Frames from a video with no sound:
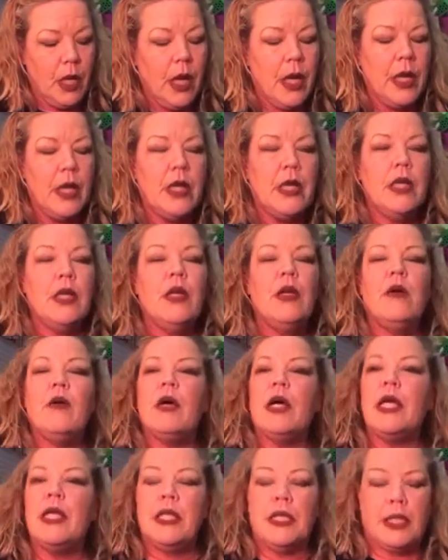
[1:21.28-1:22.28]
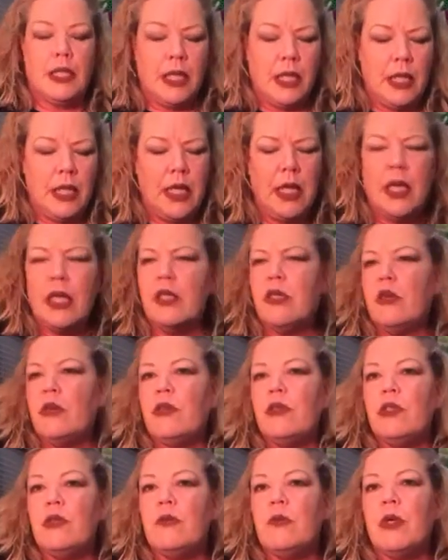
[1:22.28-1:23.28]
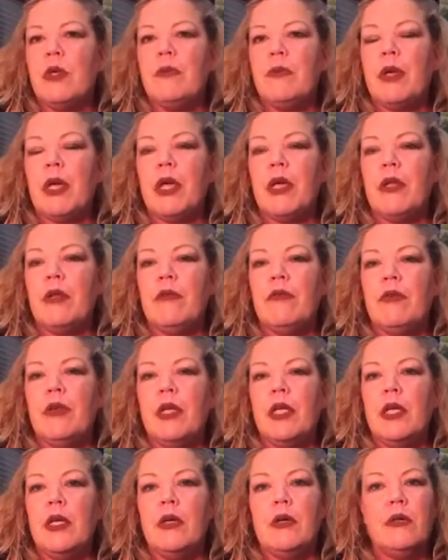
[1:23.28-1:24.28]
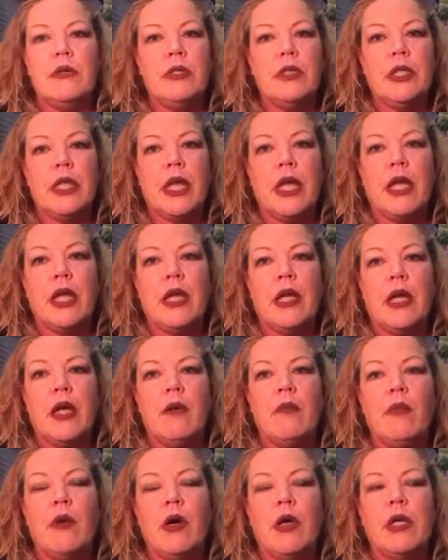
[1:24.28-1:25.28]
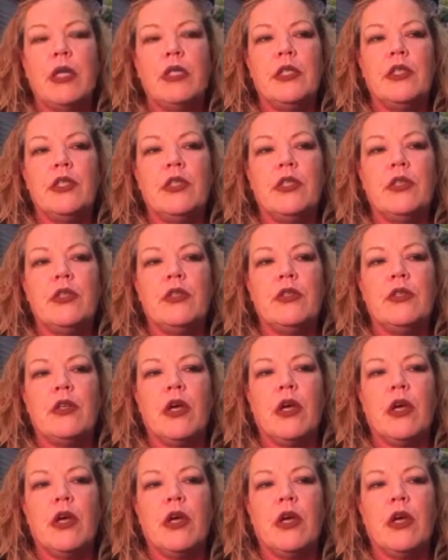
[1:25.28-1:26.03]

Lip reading: I think I told you in one of my other videos that I wanted to